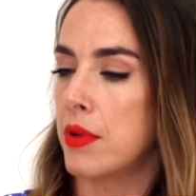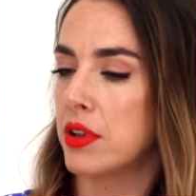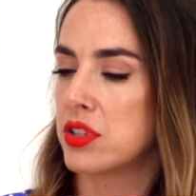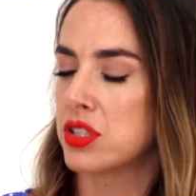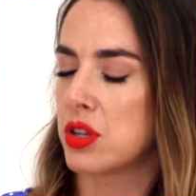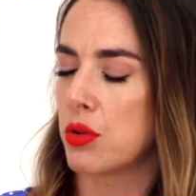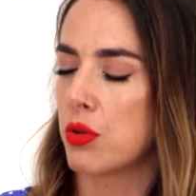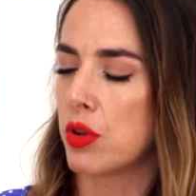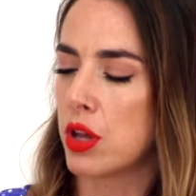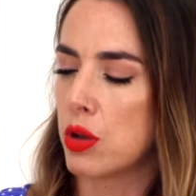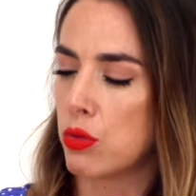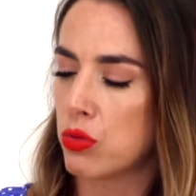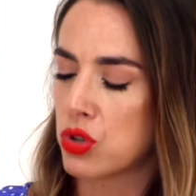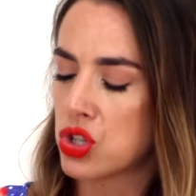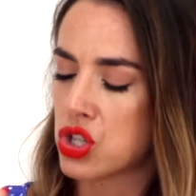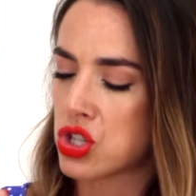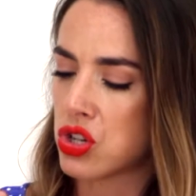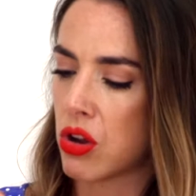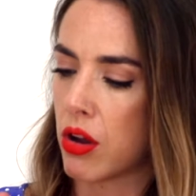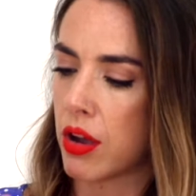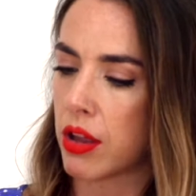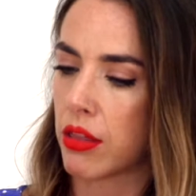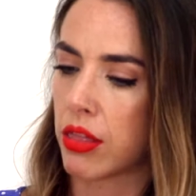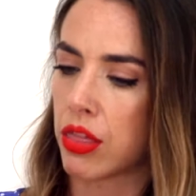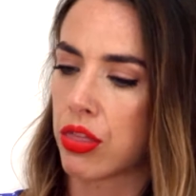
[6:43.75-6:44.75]
so it will
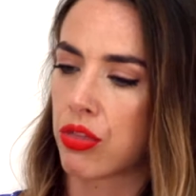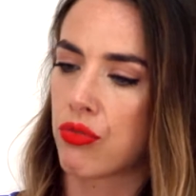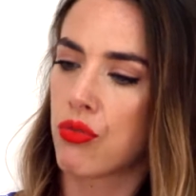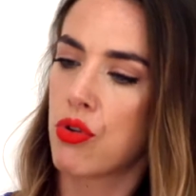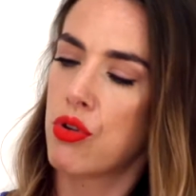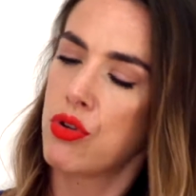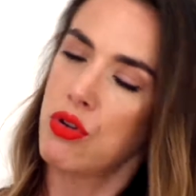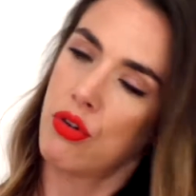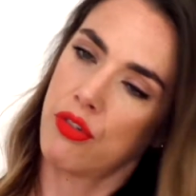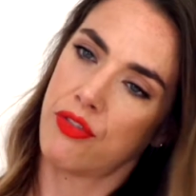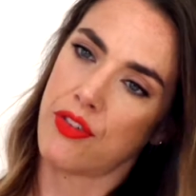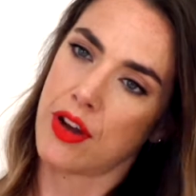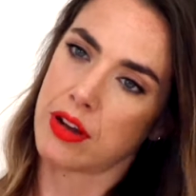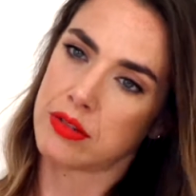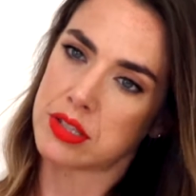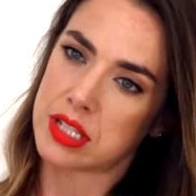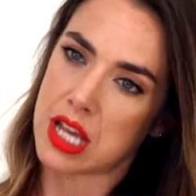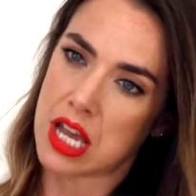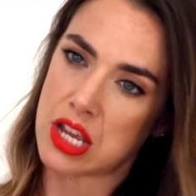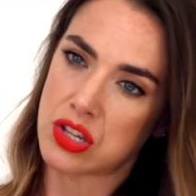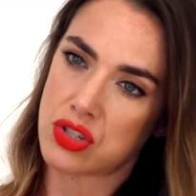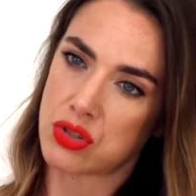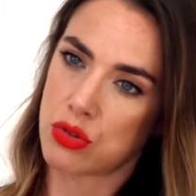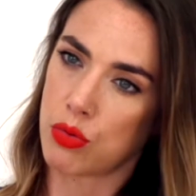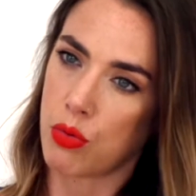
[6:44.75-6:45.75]
shine through your
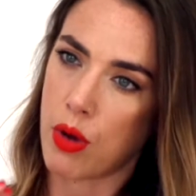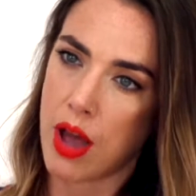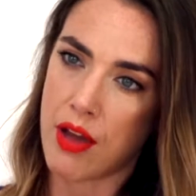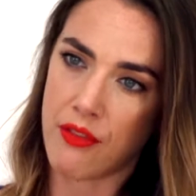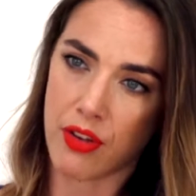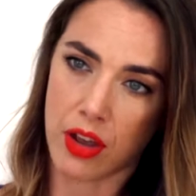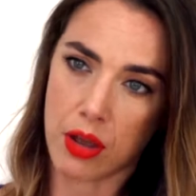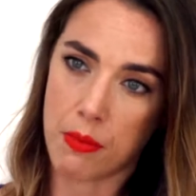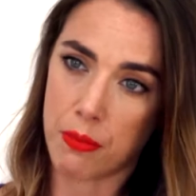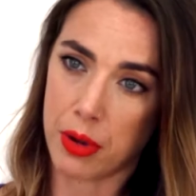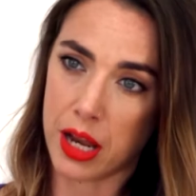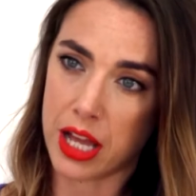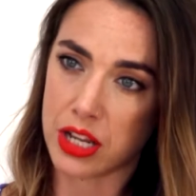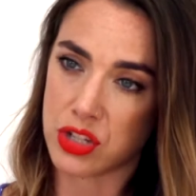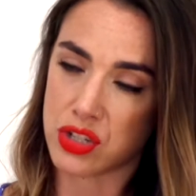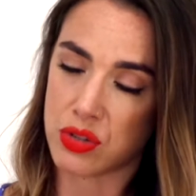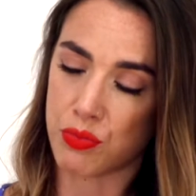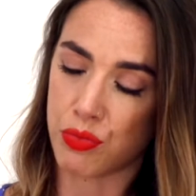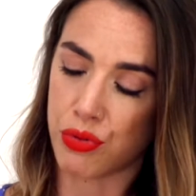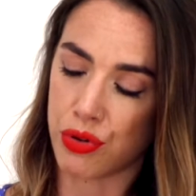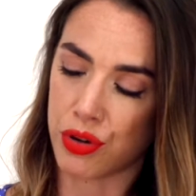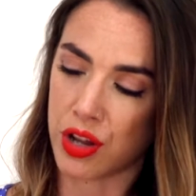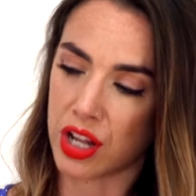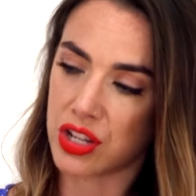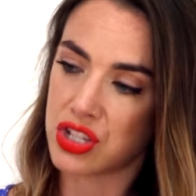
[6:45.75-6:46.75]
foundation or whatever
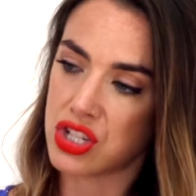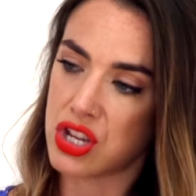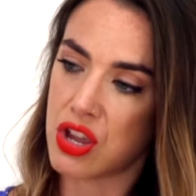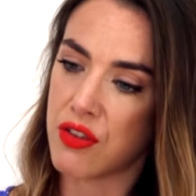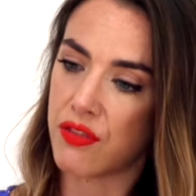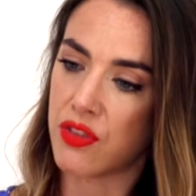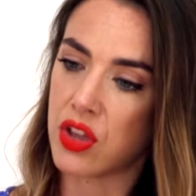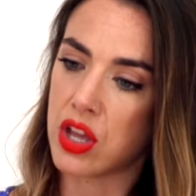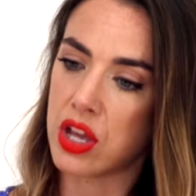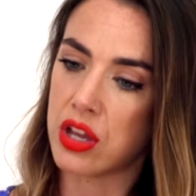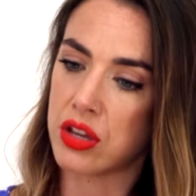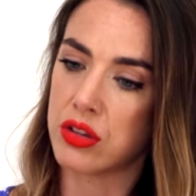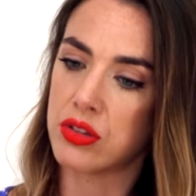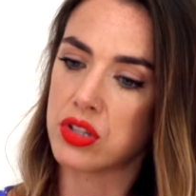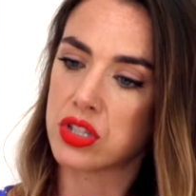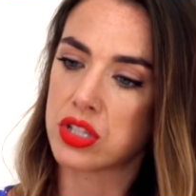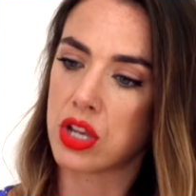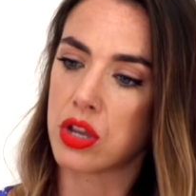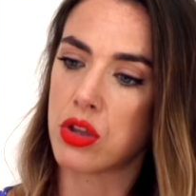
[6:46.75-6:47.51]
complexion product you've used,